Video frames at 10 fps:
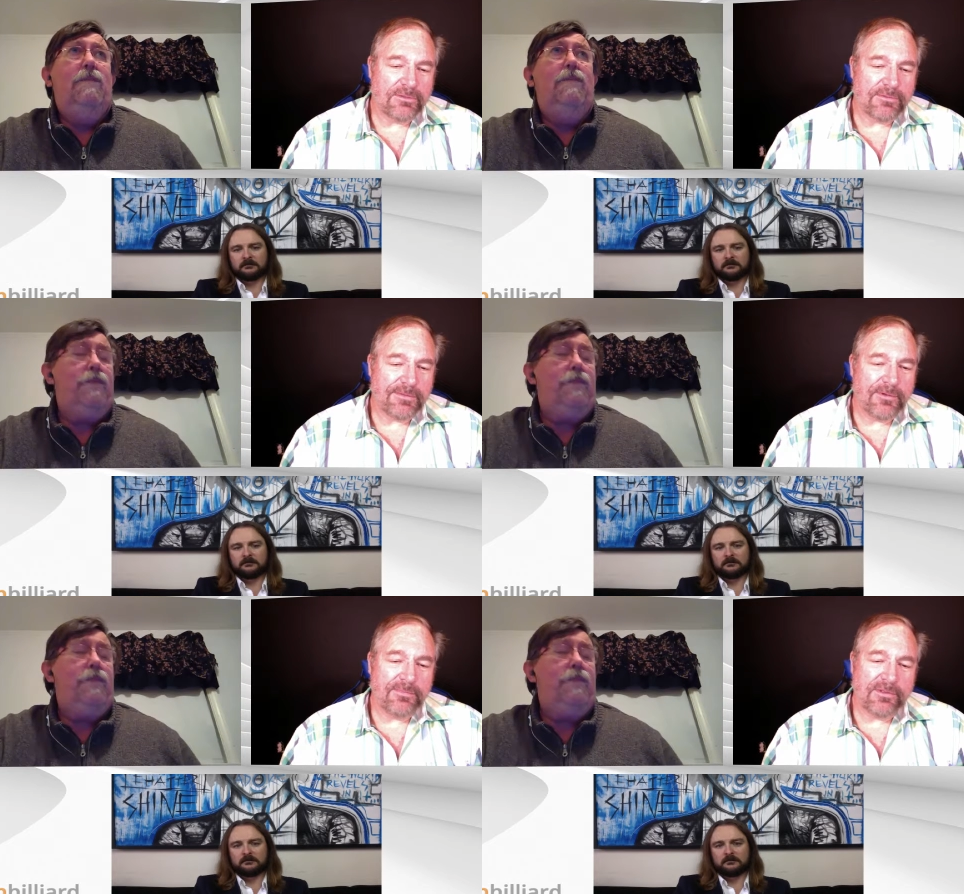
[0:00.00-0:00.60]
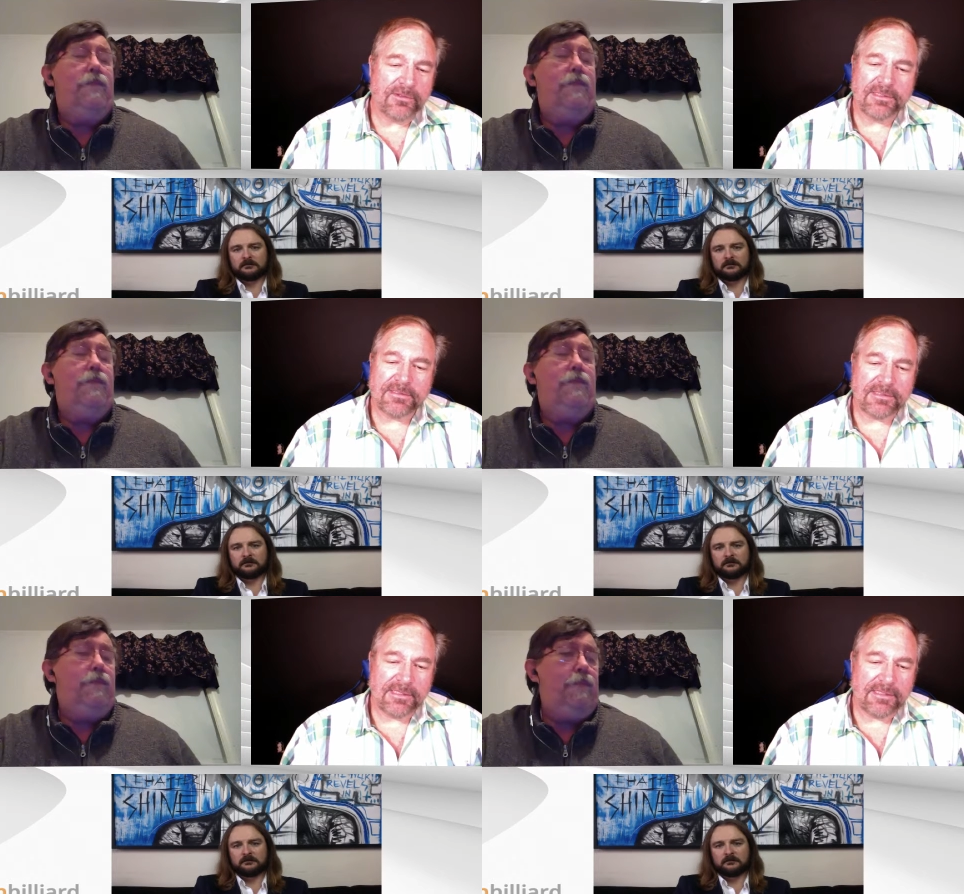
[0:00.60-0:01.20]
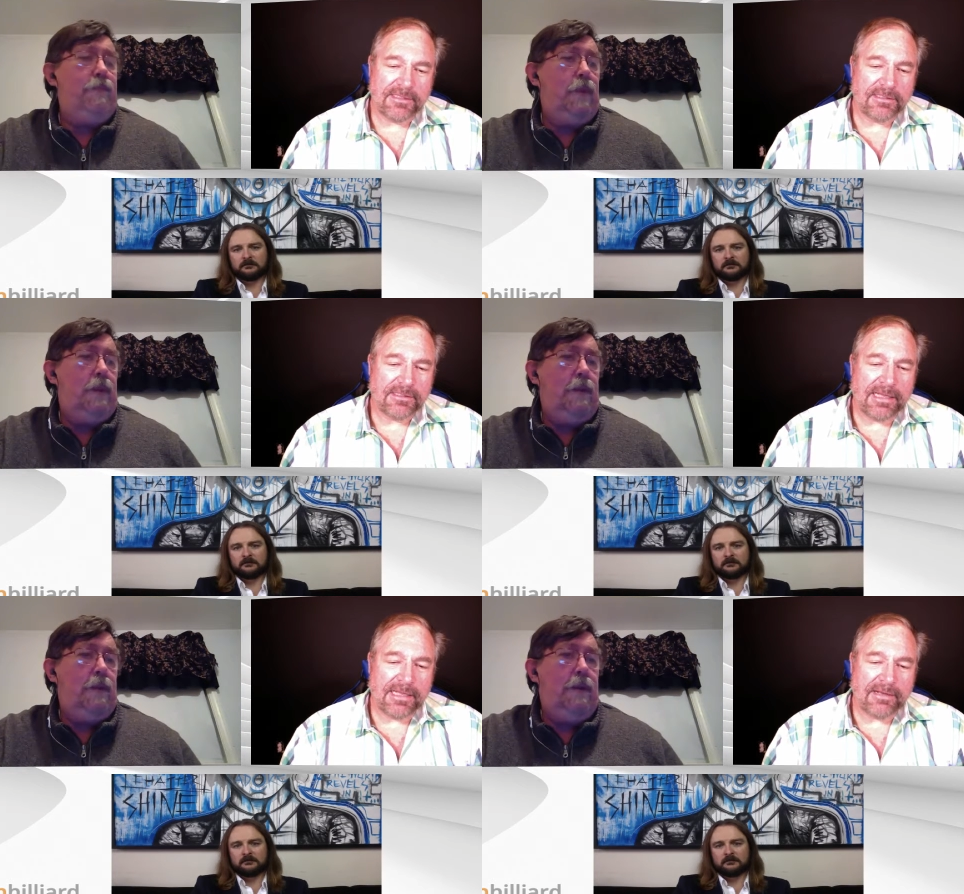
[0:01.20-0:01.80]
Speaker 1: words, we we build this thing
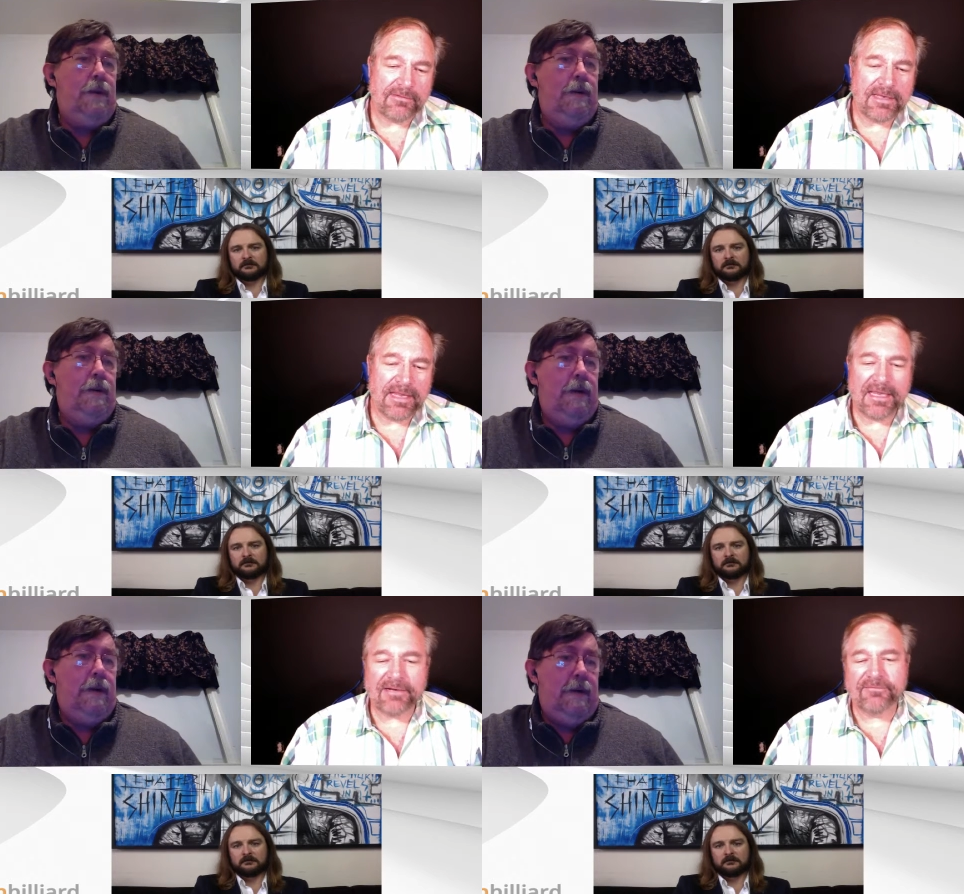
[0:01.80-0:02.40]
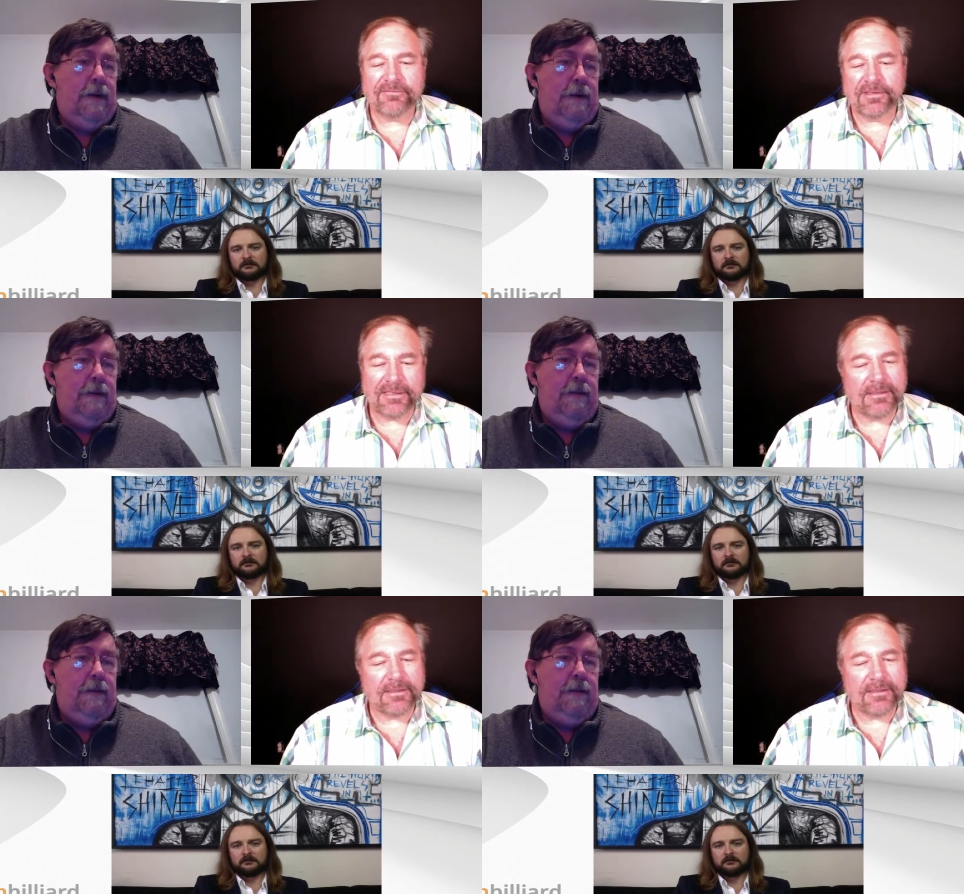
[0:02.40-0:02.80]
cloud natively